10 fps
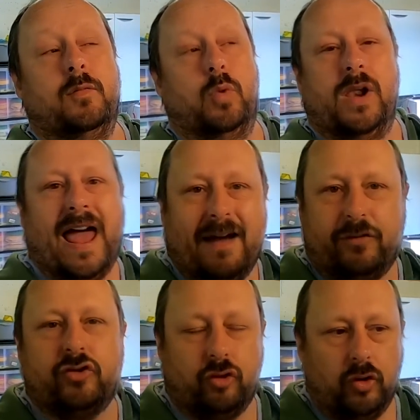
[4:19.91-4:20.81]
will
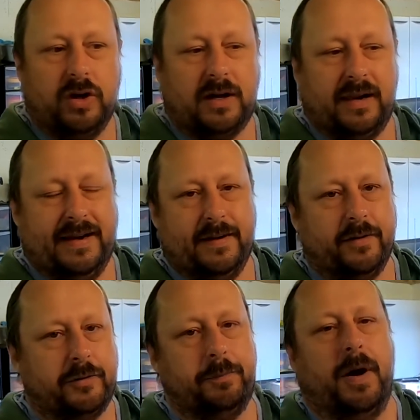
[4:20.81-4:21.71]
have stronger
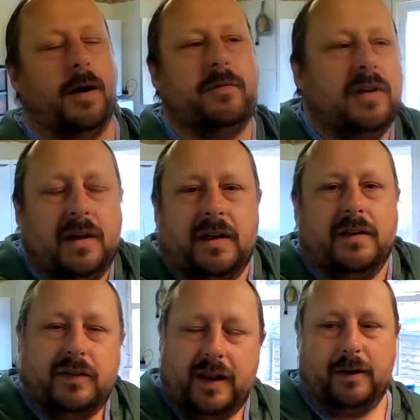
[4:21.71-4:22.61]
cleaners, but
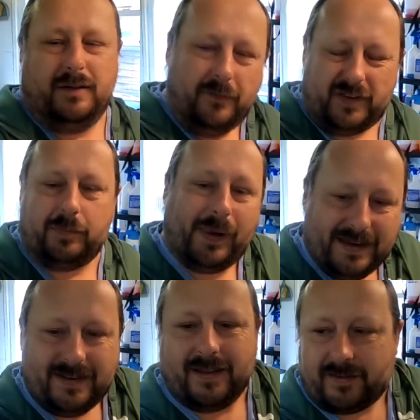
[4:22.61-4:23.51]
I've
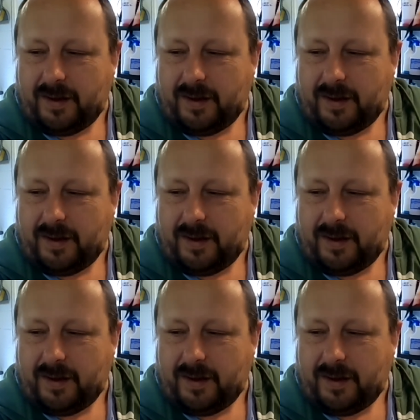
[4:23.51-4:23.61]
explained it.